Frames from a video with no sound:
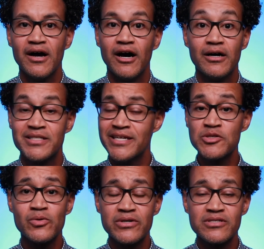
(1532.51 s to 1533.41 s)
Uh, test
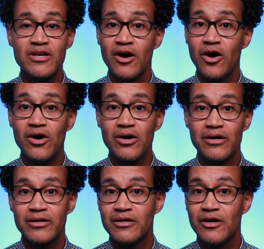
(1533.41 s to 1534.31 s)
scores are,